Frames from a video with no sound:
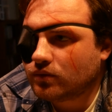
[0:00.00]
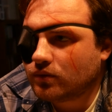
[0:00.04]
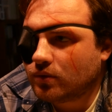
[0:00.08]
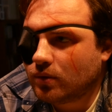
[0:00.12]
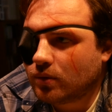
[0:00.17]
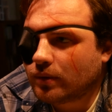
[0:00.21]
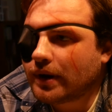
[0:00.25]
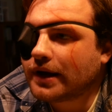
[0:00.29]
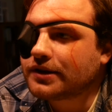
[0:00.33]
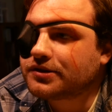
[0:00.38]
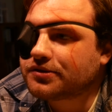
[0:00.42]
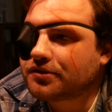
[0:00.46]

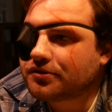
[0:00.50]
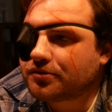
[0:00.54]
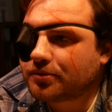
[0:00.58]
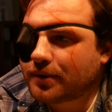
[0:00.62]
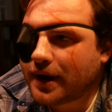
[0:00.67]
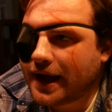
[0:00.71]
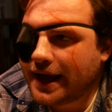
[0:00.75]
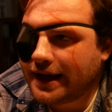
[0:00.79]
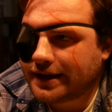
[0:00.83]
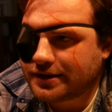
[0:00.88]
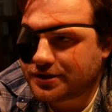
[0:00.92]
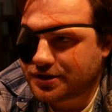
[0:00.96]
Rachel's
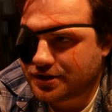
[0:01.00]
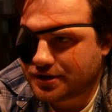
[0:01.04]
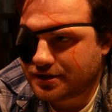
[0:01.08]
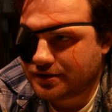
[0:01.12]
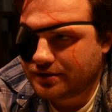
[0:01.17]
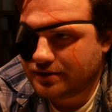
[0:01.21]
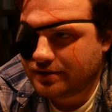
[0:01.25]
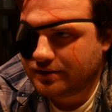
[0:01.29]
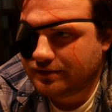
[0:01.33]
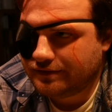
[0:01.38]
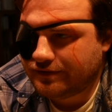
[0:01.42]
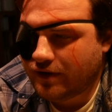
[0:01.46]
Ranch,
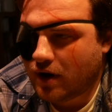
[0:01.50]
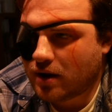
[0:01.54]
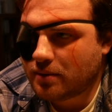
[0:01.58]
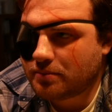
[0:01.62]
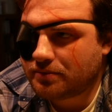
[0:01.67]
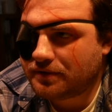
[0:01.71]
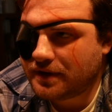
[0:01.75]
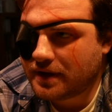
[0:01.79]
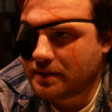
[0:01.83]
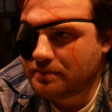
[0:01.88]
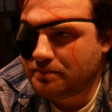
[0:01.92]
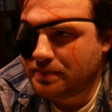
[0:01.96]

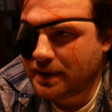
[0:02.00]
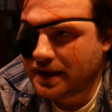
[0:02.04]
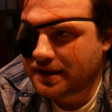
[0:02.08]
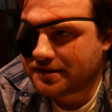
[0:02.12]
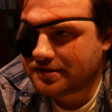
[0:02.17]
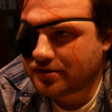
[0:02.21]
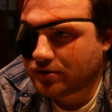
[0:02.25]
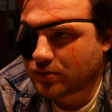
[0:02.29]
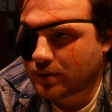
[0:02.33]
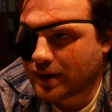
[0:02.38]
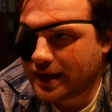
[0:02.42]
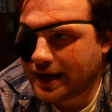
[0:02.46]
farm themed
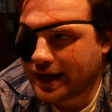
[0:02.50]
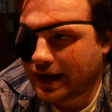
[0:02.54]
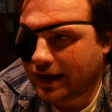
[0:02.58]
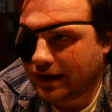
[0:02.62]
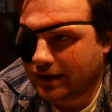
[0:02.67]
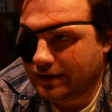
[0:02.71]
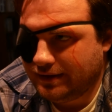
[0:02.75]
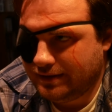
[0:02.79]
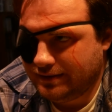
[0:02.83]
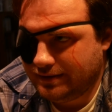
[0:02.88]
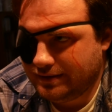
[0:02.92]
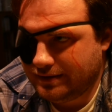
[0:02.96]

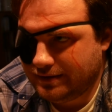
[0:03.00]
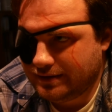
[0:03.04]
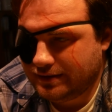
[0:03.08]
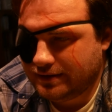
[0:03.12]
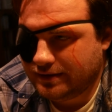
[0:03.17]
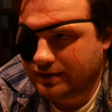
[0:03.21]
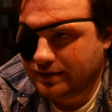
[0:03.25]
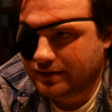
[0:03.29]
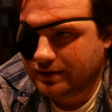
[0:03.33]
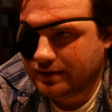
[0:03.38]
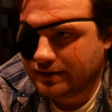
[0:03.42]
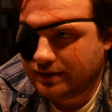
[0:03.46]
pizzeria.
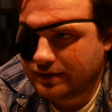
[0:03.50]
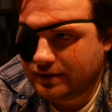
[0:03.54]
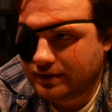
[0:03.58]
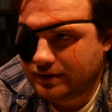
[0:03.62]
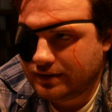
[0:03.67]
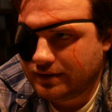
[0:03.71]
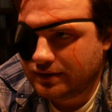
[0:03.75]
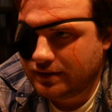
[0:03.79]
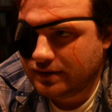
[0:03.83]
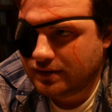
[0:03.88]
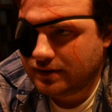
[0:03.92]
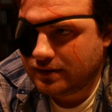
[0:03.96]
Lies.
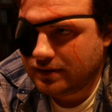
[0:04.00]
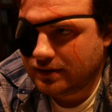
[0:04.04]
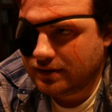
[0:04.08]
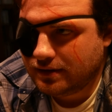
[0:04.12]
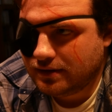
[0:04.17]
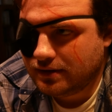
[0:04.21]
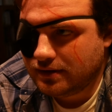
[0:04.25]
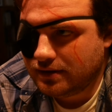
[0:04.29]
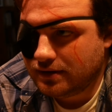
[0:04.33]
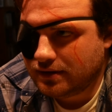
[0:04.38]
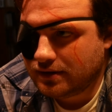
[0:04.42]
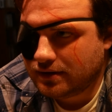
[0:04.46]
Dick.
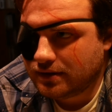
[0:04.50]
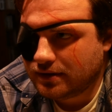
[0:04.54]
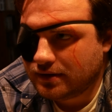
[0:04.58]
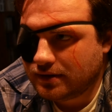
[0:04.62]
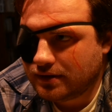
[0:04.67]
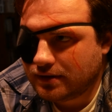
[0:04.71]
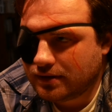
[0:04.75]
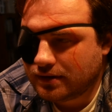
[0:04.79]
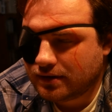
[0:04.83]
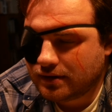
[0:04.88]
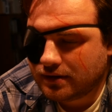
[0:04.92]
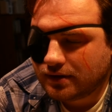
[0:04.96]
Right.
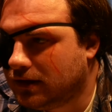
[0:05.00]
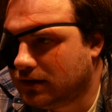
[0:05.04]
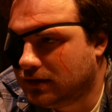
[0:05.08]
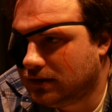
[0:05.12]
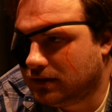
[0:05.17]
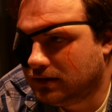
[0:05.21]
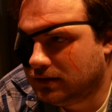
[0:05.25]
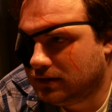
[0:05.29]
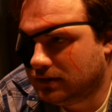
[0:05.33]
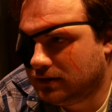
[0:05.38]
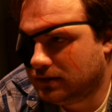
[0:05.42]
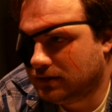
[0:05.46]

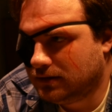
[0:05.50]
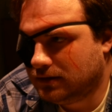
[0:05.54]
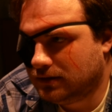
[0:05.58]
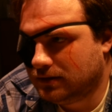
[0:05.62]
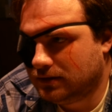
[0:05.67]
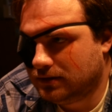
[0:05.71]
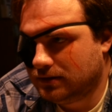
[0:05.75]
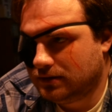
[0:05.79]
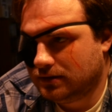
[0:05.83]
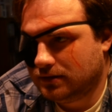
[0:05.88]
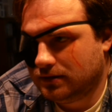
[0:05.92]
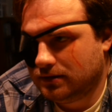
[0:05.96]
A
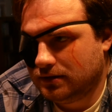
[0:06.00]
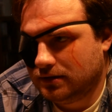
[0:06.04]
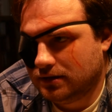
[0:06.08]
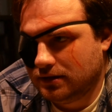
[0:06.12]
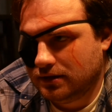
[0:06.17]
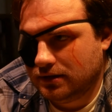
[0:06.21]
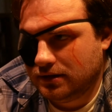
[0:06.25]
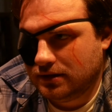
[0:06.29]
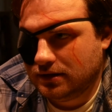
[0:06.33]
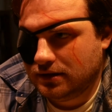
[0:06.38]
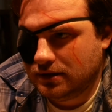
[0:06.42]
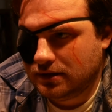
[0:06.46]
likely
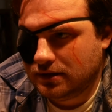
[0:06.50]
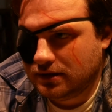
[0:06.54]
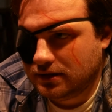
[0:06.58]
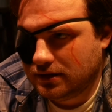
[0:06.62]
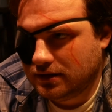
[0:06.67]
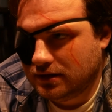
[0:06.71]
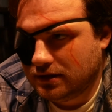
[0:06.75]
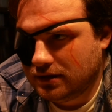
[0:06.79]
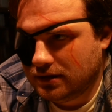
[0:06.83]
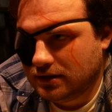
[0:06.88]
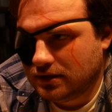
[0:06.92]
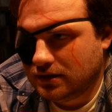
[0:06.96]
story.
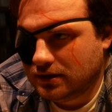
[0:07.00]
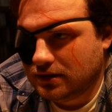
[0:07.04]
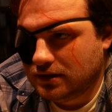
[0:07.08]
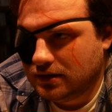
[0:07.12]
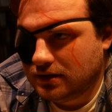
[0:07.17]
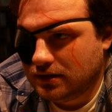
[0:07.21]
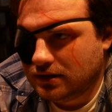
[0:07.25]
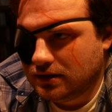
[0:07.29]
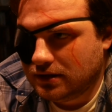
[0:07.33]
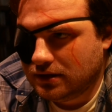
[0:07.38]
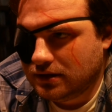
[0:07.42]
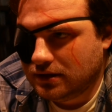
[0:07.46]

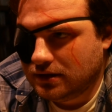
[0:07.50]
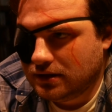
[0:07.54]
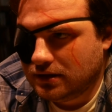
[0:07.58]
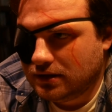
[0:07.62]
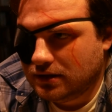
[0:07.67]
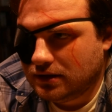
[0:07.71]
Dick.